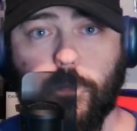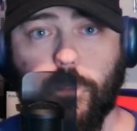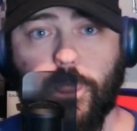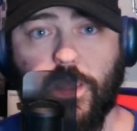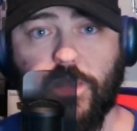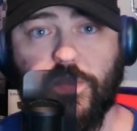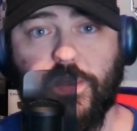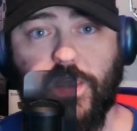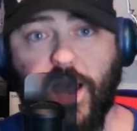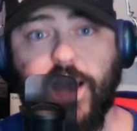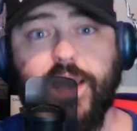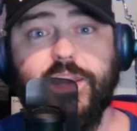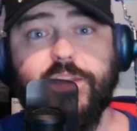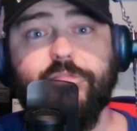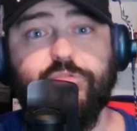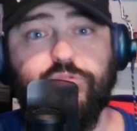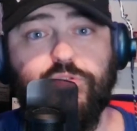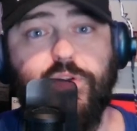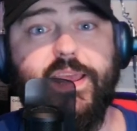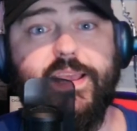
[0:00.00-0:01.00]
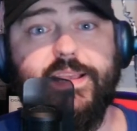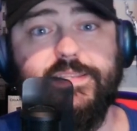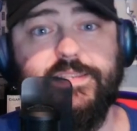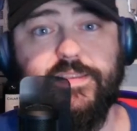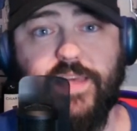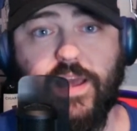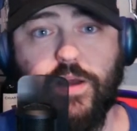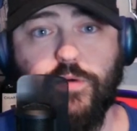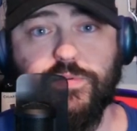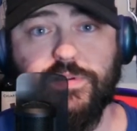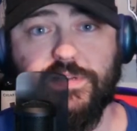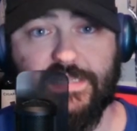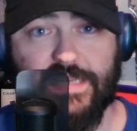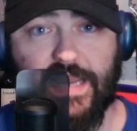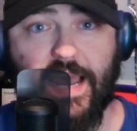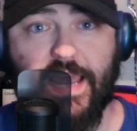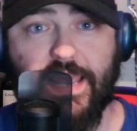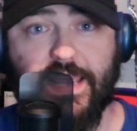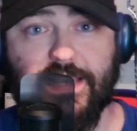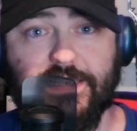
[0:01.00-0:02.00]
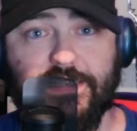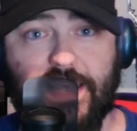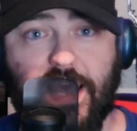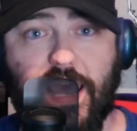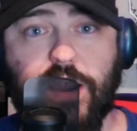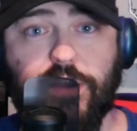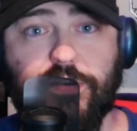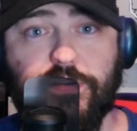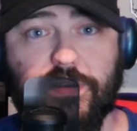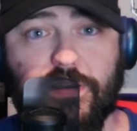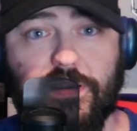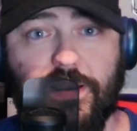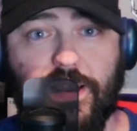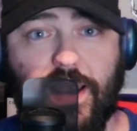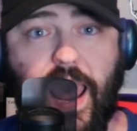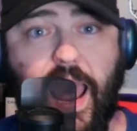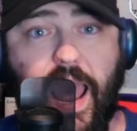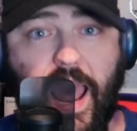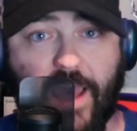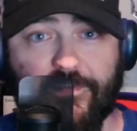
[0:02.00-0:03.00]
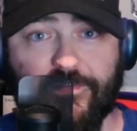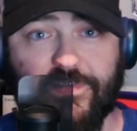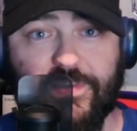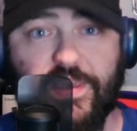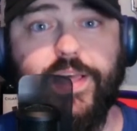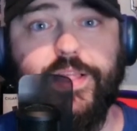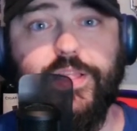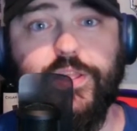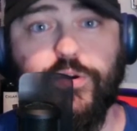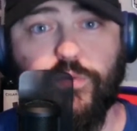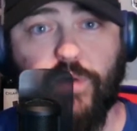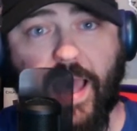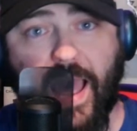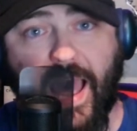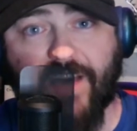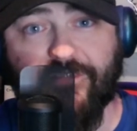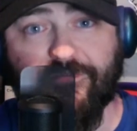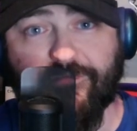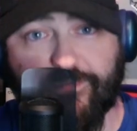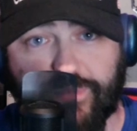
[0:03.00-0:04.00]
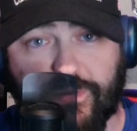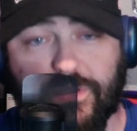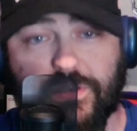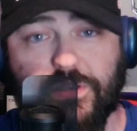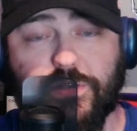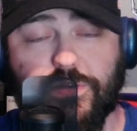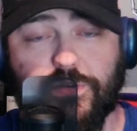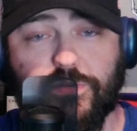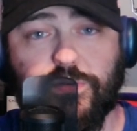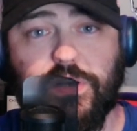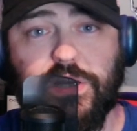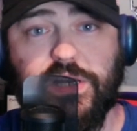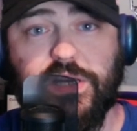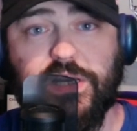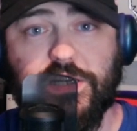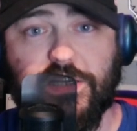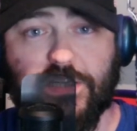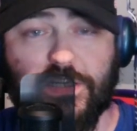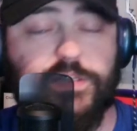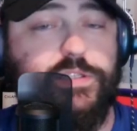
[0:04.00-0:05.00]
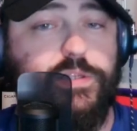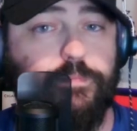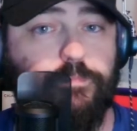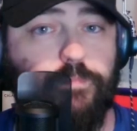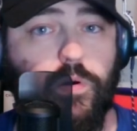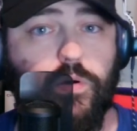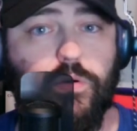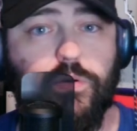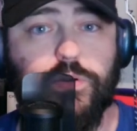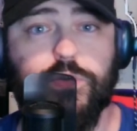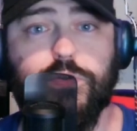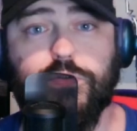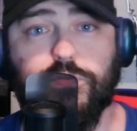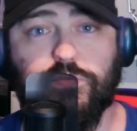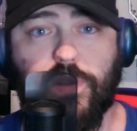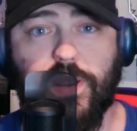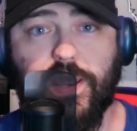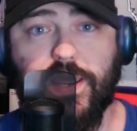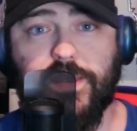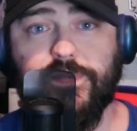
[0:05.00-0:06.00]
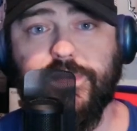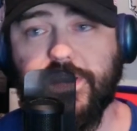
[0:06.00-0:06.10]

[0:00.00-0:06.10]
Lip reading: The kind of crazy that would dye his hair half yellow, half blue to support Ukraine.